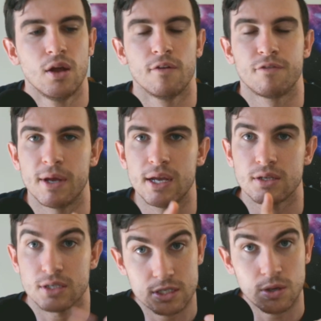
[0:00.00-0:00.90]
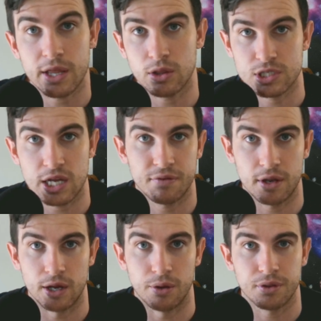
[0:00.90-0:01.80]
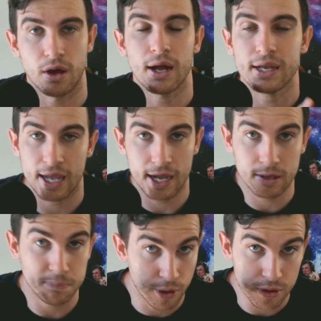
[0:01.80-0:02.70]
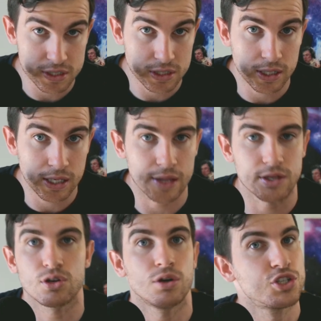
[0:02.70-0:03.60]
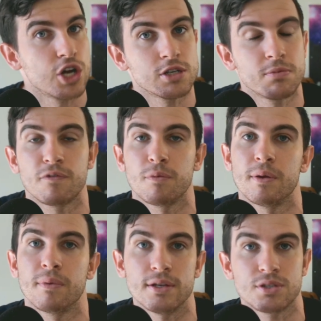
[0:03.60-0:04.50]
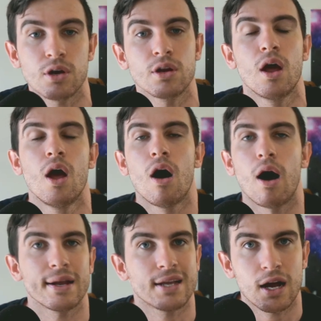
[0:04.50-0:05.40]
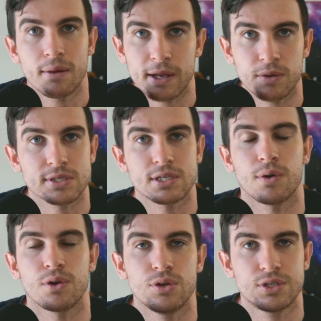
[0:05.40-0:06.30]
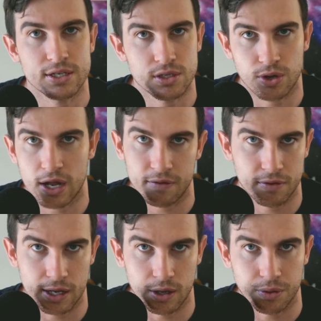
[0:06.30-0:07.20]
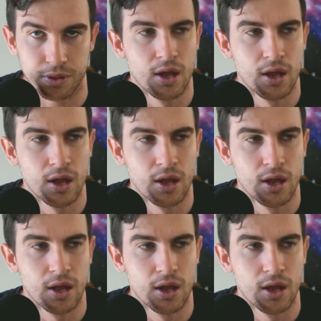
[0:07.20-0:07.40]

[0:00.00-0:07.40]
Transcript: For me, someone that looks after their health. I can't personally, and there's no judgment for people that don't, I can't be with someone who doesn't look after their health.